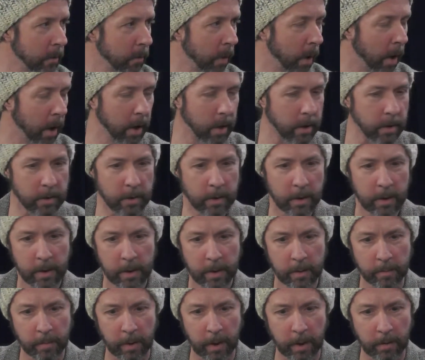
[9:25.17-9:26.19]
a while.
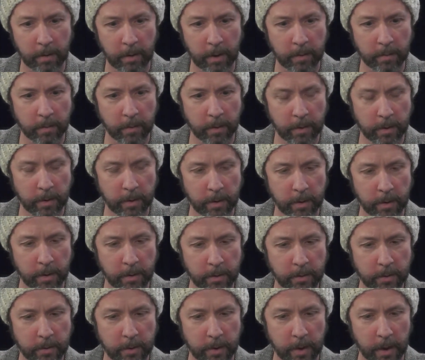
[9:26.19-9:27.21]
I read one of
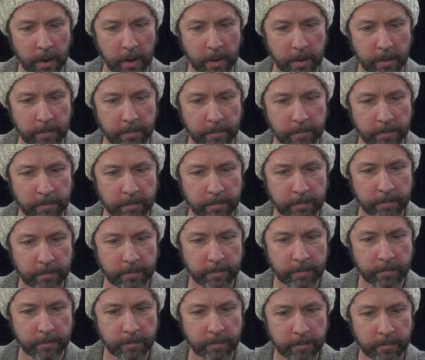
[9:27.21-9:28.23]
those, um,
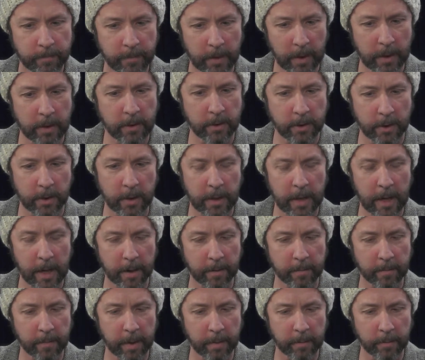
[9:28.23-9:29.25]
and
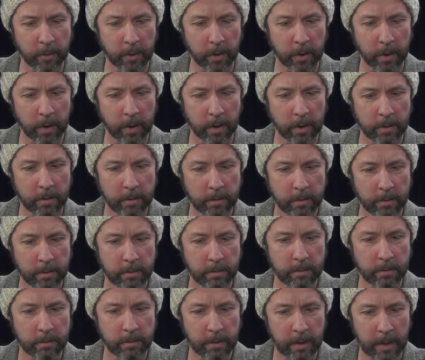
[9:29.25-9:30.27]
yeah, memoir
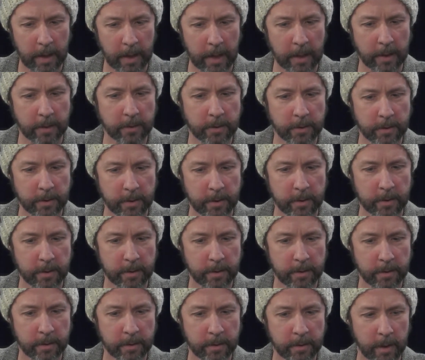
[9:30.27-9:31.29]
esque,
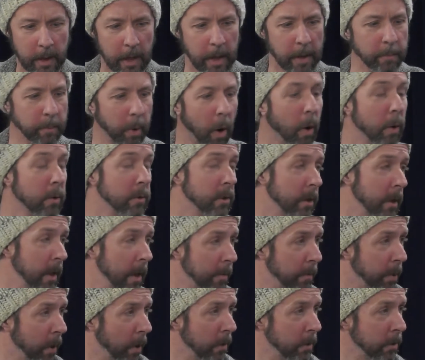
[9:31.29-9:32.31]
and,
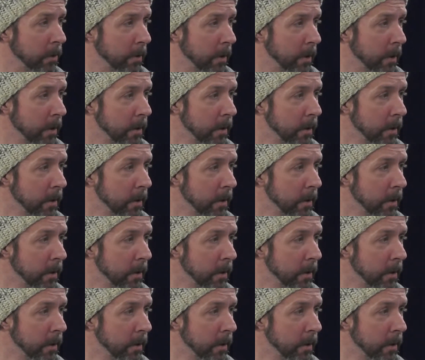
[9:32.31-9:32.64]
and poetry.